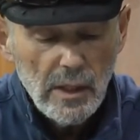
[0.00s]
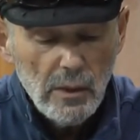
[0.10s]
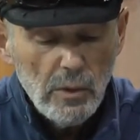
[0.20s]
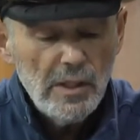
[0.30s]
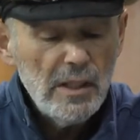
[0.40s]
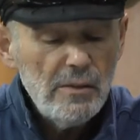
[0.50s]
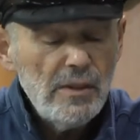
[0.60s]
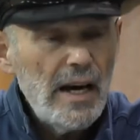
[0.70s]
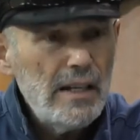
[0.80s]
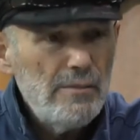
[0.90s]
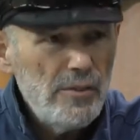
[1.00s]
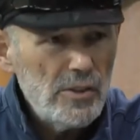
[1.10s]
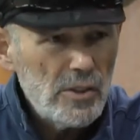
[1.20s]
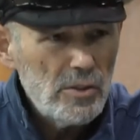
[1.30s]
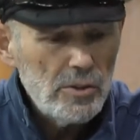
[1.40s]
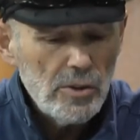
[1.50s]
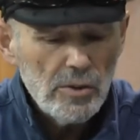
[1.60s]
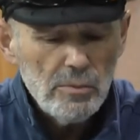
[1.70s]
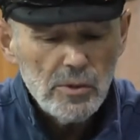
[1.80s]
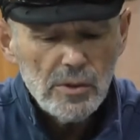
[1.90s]
We think of God in physical
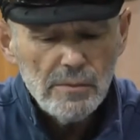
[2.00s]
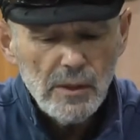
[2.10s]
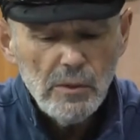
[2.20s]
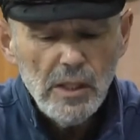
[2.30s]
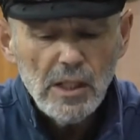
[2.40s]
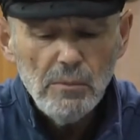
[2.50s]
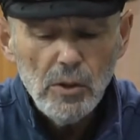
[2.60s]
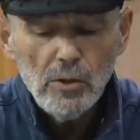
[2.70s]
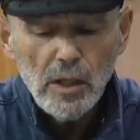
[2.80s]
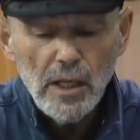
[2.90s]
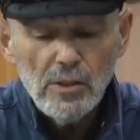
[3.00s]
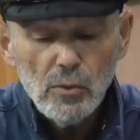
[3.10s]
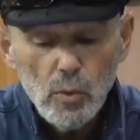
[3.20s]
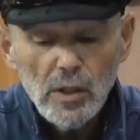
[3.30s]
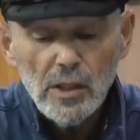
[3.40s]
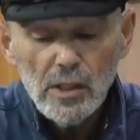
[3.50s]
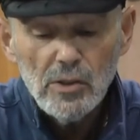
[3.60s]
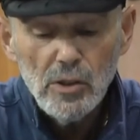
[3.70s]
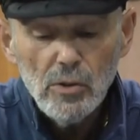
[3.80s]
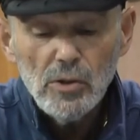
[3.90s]
terms, and He communicates with
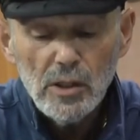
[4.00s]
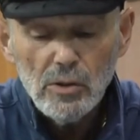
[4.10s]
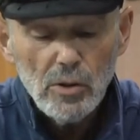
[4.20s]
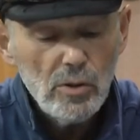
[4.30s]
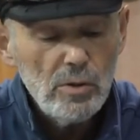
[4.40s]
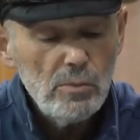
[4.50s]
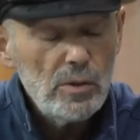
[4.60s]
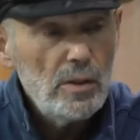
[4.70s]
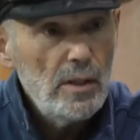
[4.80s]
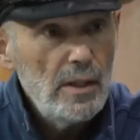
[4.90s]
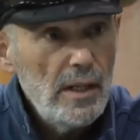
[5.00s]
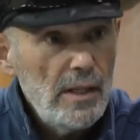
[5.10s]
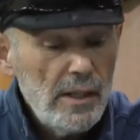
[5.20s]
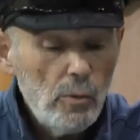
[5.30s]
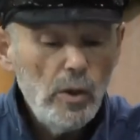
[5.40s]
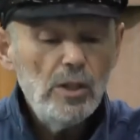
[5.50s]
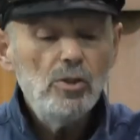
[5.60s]
us using terms that we as